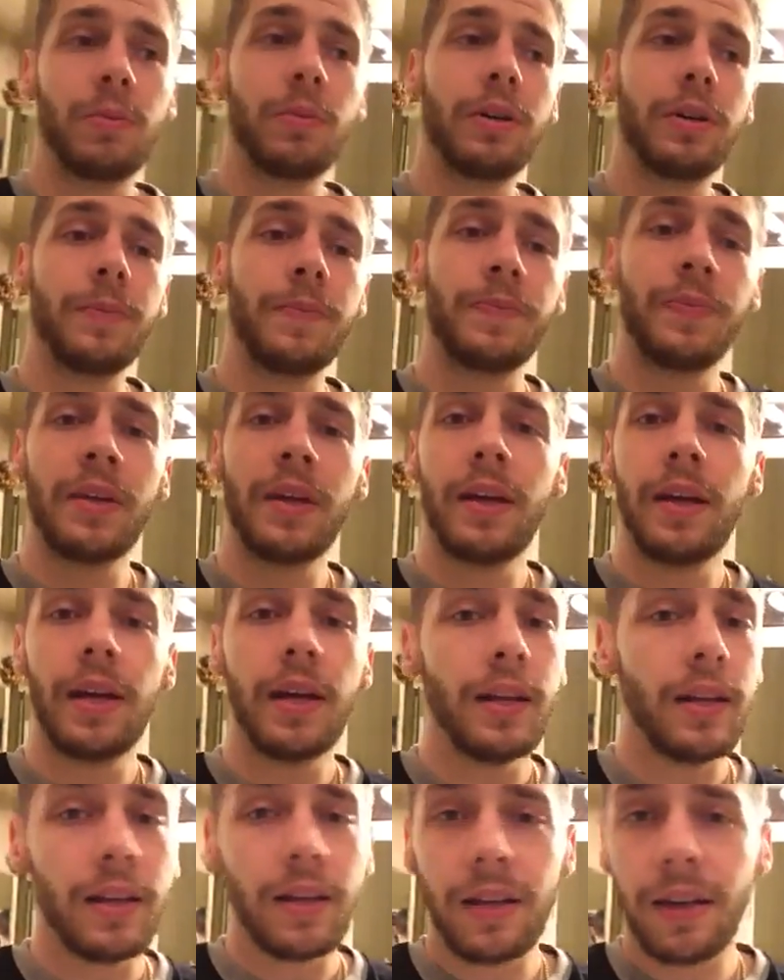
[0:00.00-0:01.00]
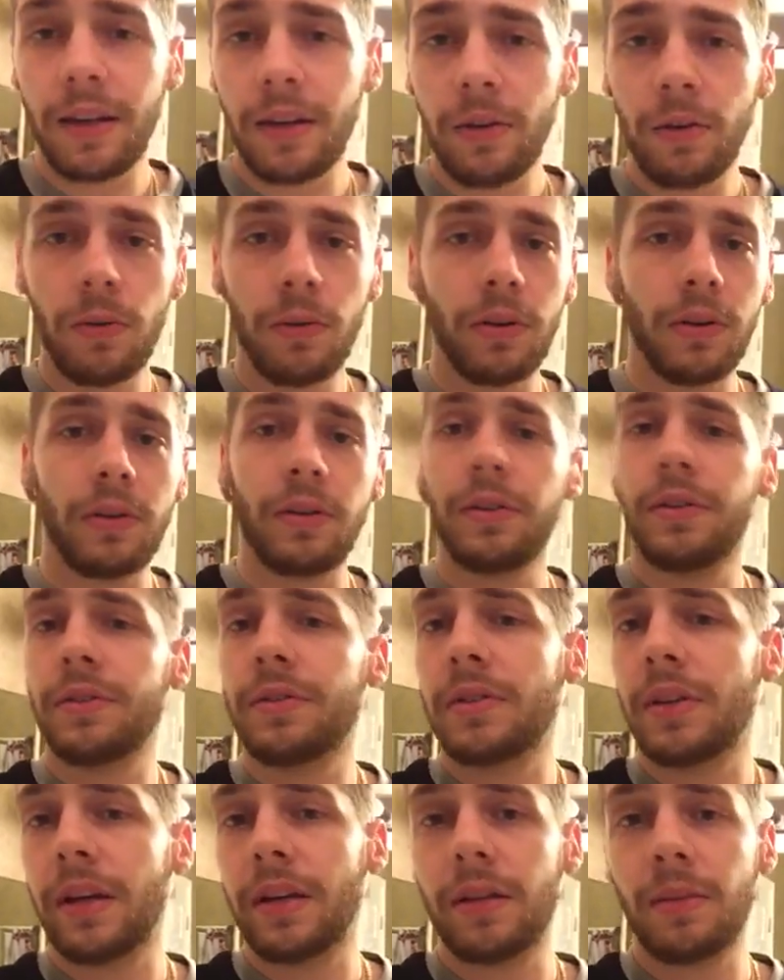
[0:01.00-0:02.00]
But any kit
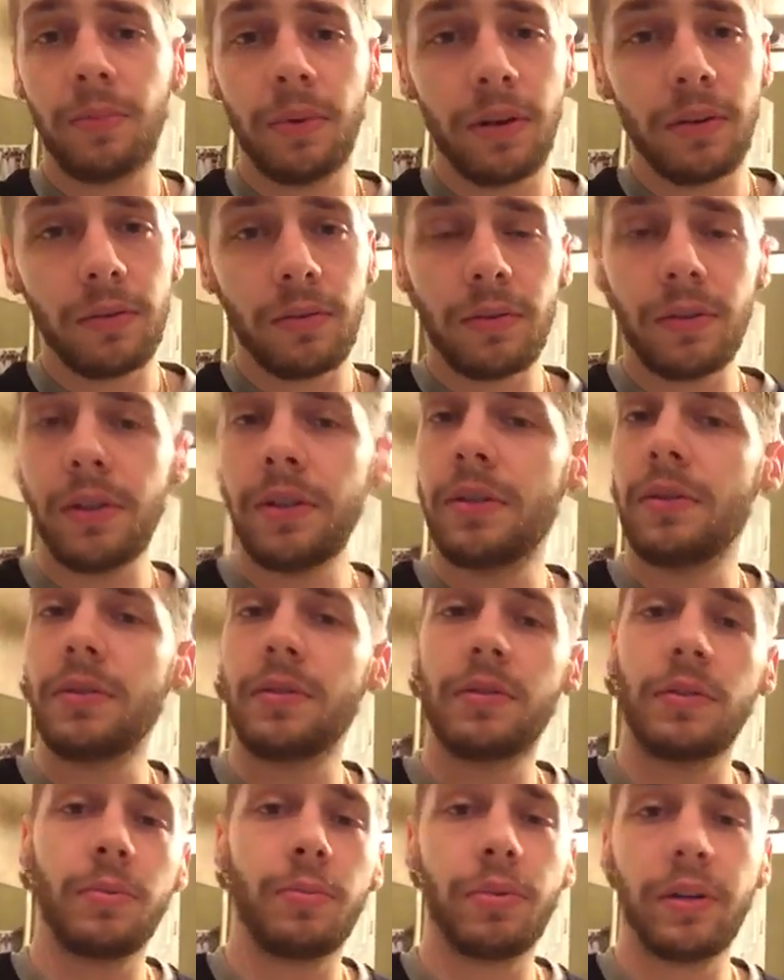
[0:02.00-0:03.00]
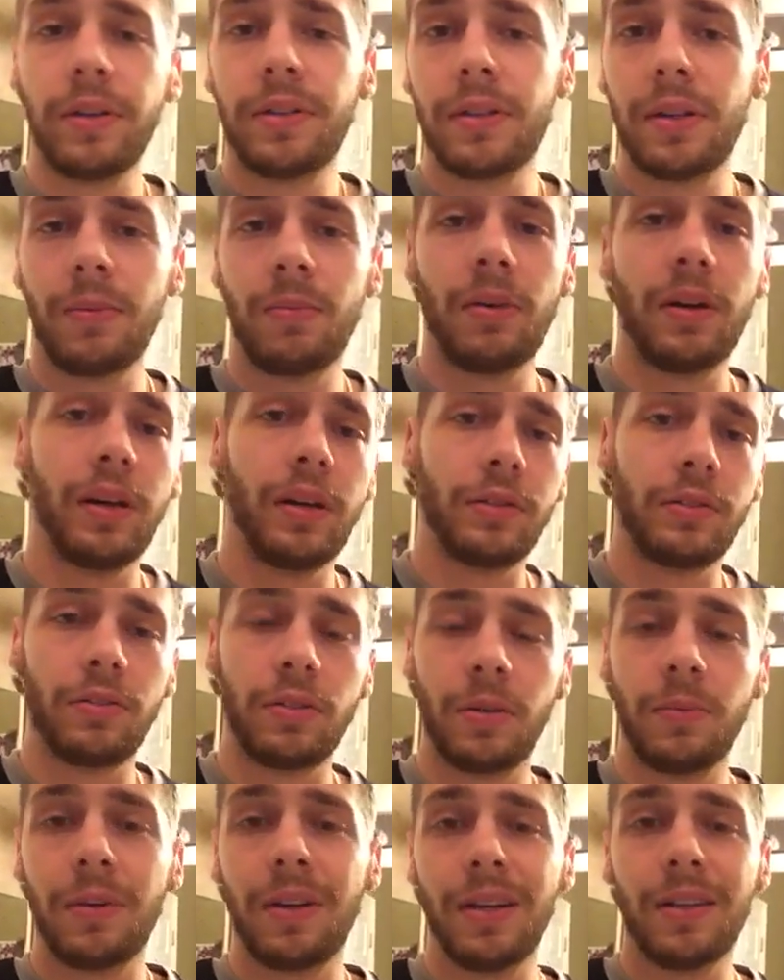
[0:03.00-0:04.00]
orders, like the bundle deals or preset banks,
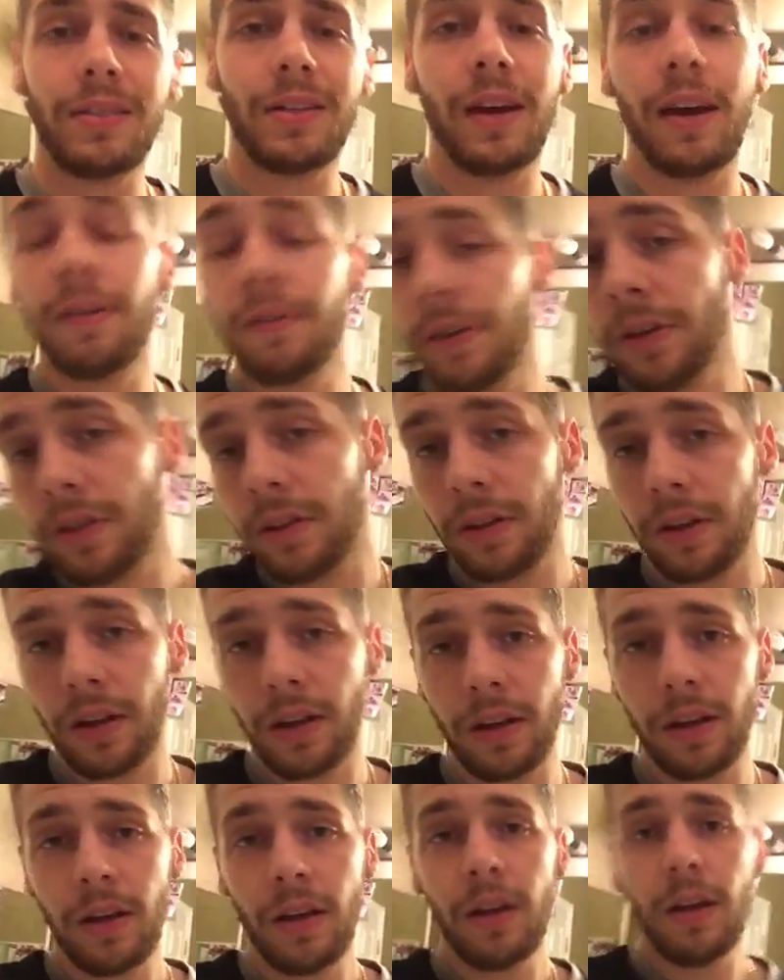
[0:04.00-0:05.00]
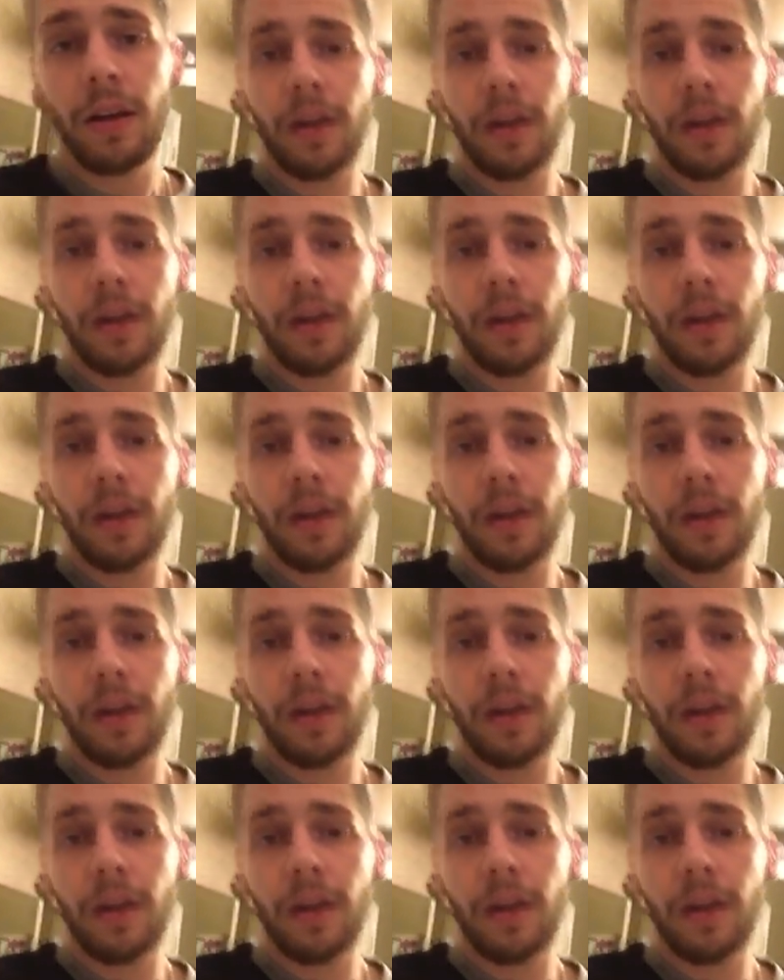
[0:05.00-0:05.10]
drum kits, everything